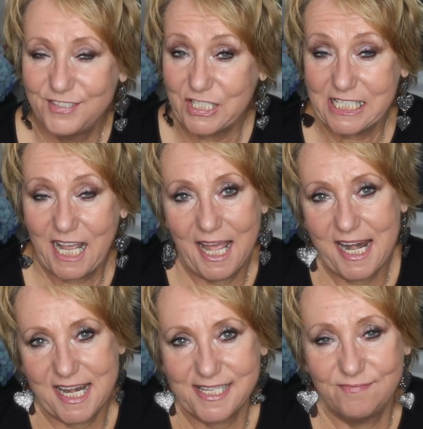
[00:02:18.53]
Just
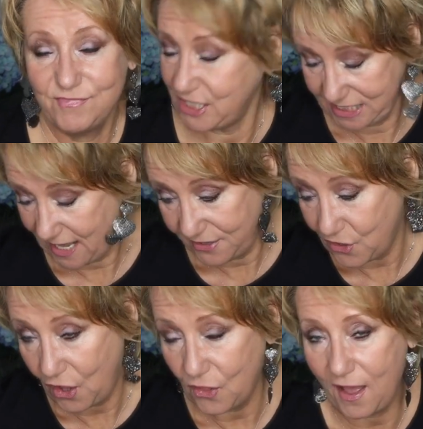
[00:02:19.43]
cut it. Just cut
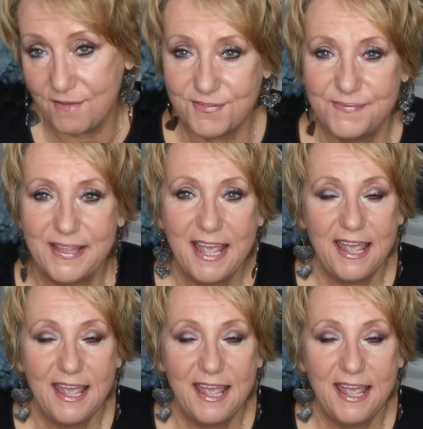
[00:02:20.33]
it all off.